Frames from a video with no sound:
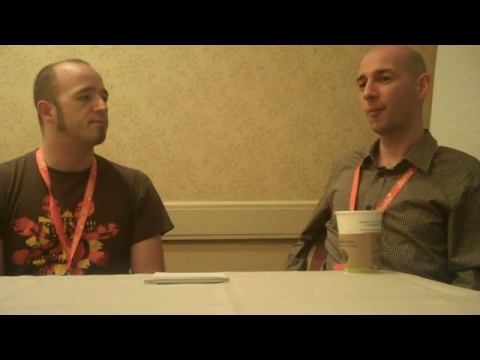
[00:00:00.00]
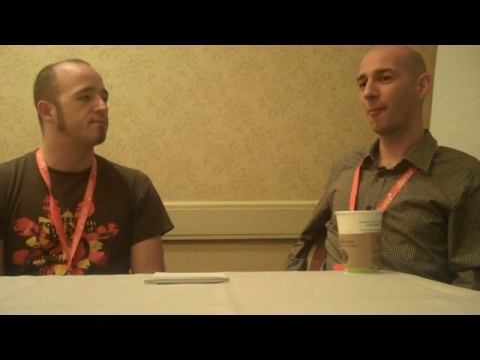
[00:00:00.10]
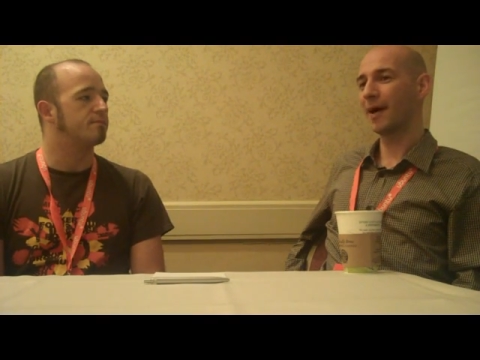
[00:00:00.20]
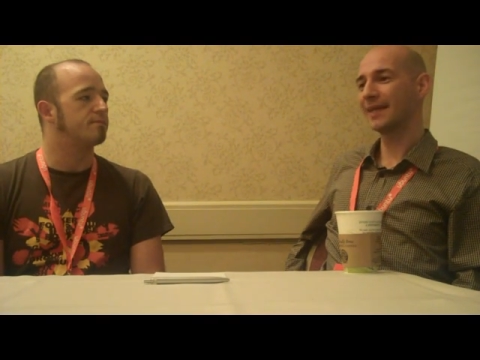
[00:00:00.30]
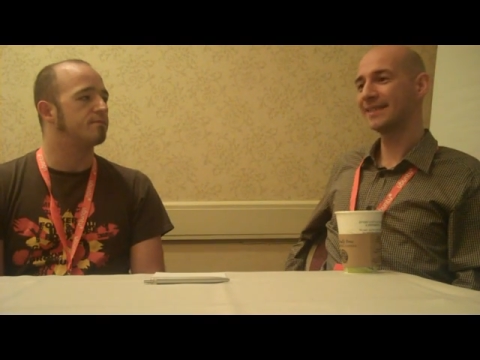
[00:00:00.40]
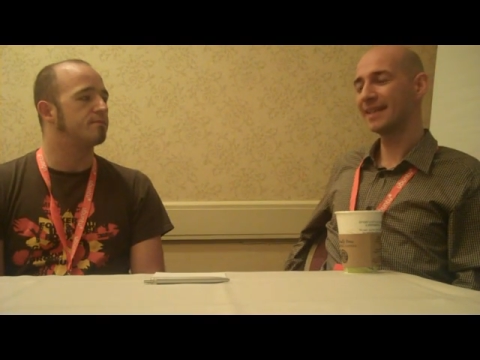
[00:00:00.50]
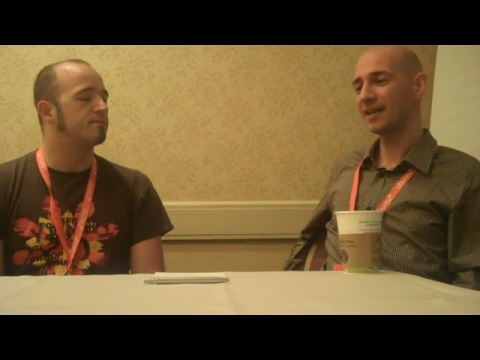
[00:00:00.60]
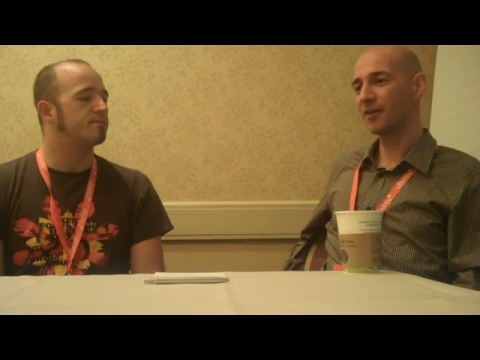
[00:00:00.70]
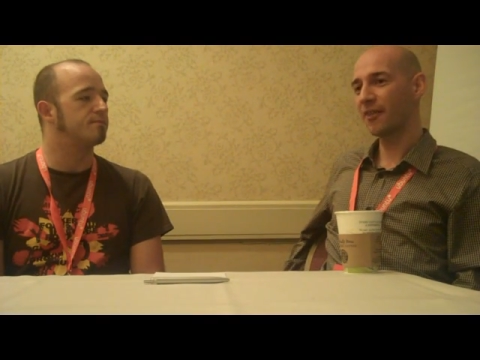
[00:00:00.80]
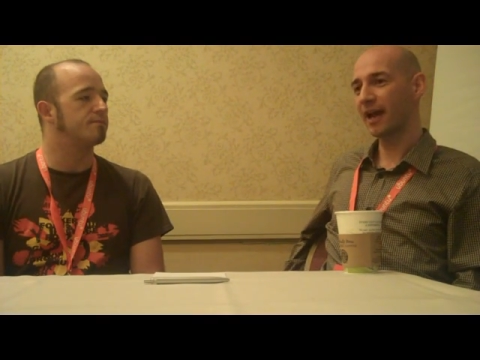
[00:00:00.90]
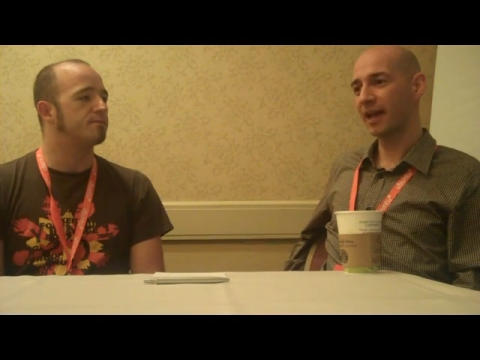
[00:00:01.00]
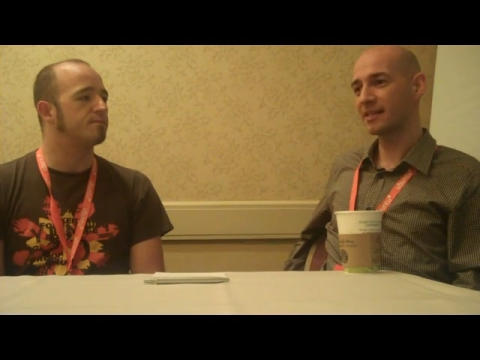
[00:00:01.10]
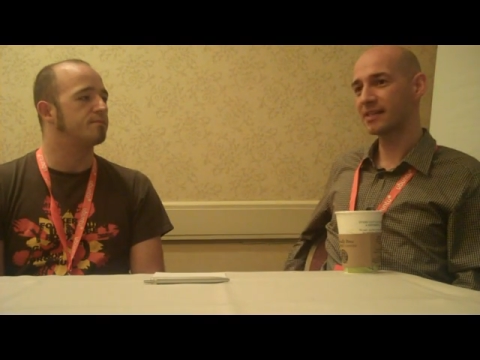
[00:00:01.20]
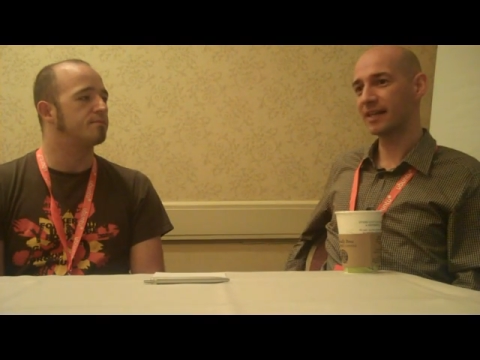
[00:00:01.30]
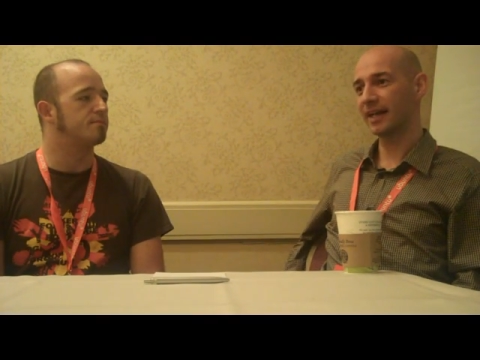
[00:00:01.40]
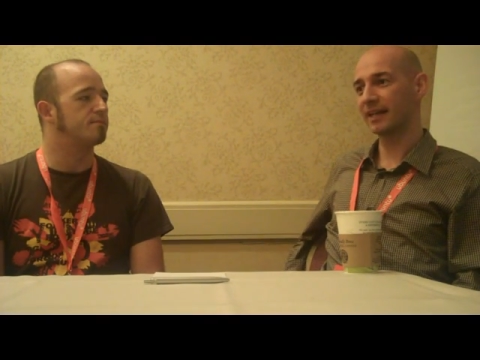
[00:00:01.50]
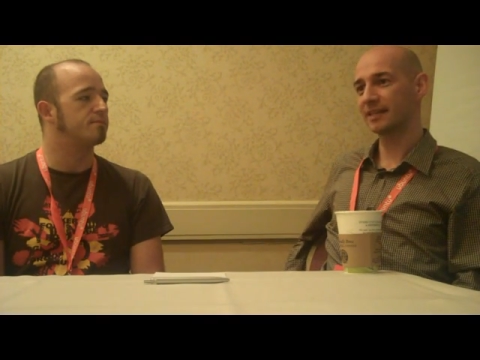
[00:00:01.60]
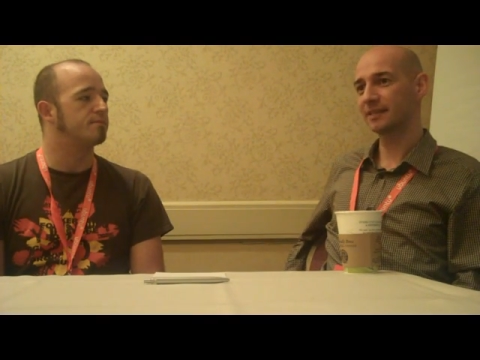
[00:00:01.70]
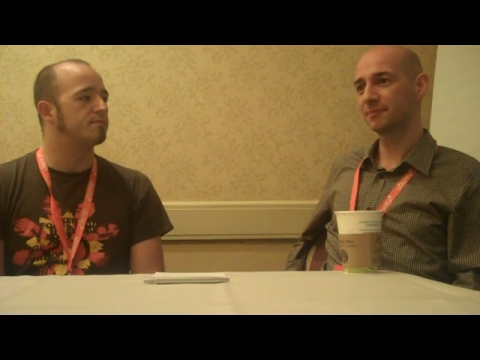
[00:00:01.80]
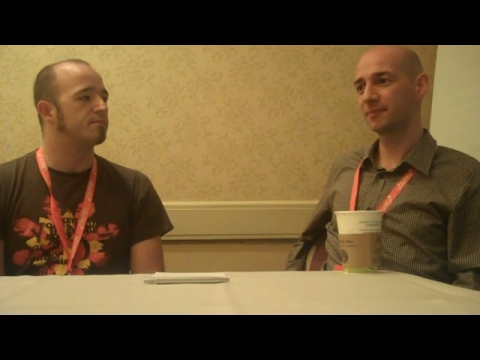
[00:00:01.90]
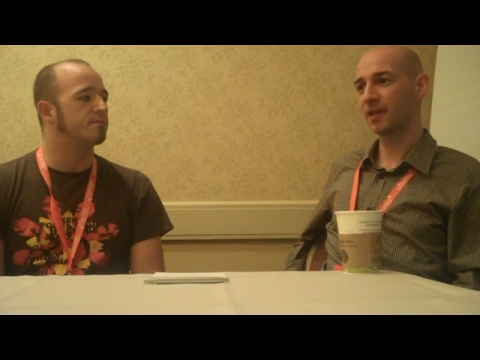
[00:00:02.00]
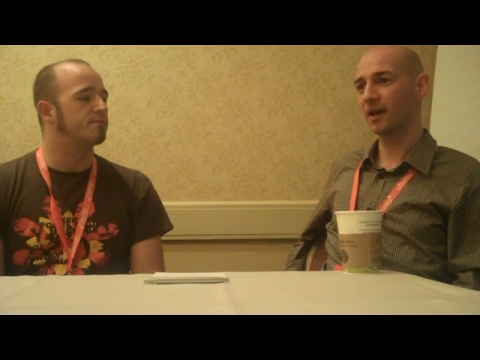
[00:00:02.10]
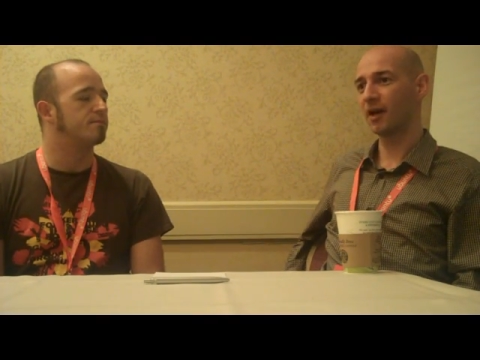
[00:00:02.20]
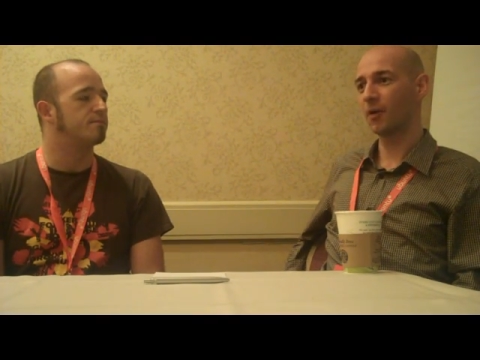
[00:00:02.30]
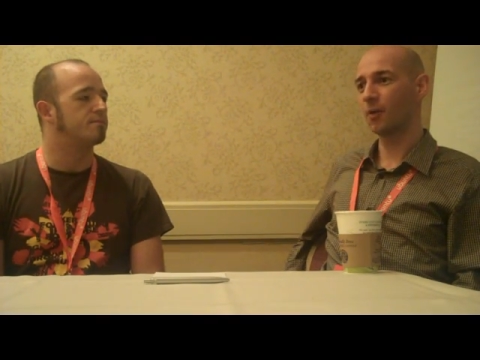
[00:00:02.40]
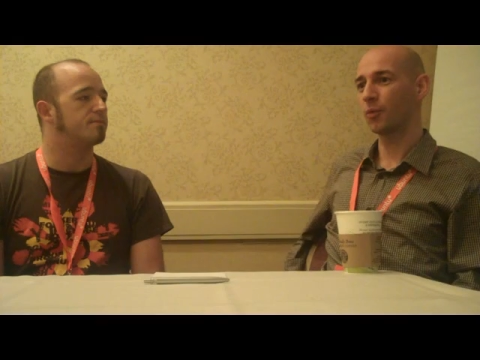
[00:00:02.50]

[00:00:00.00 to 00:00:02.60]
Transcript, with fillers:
Speaker 1: my take on that is that uh,